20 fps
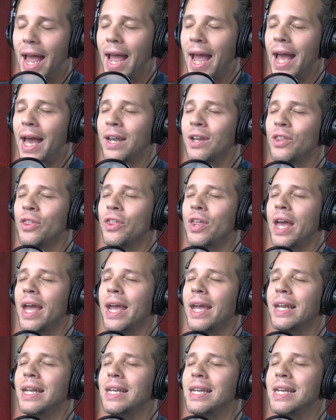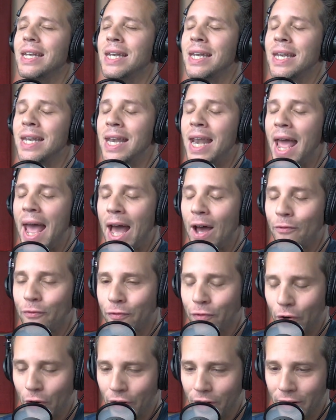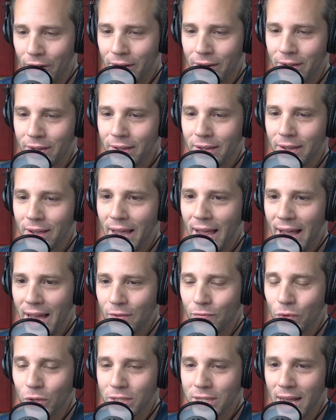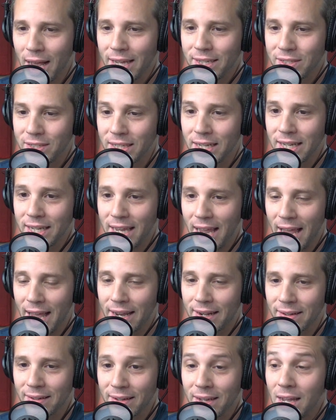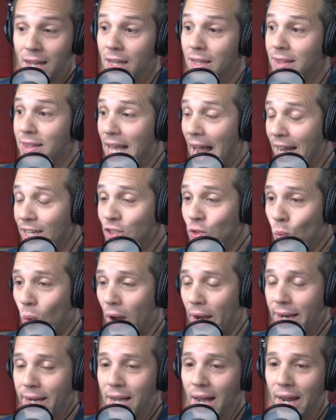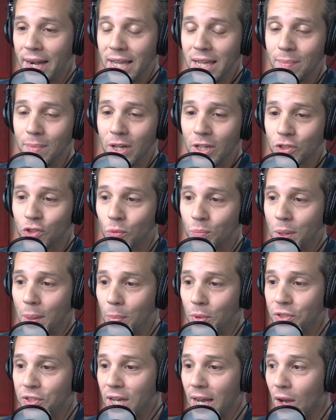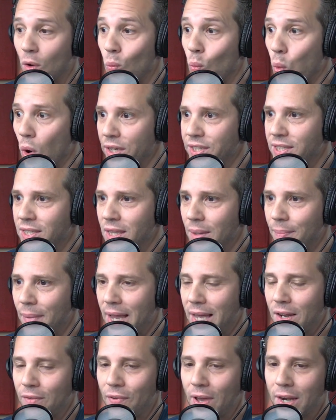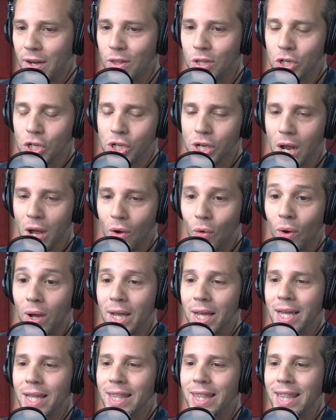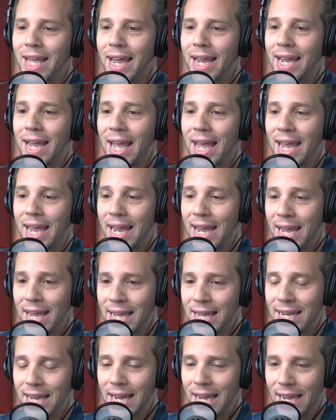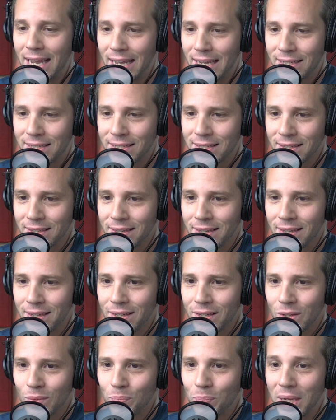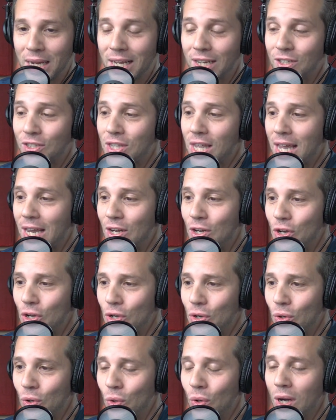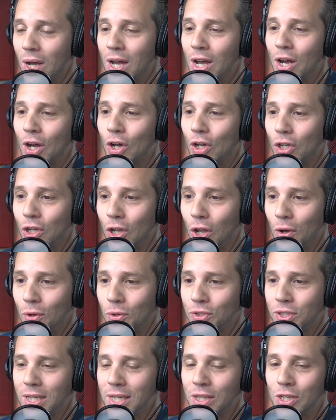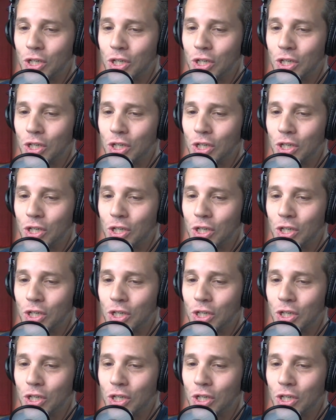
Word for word: and they never advertised it again. That's yeah. why I got emails from people saying, What's the main event of the show? They hid it because they knew closing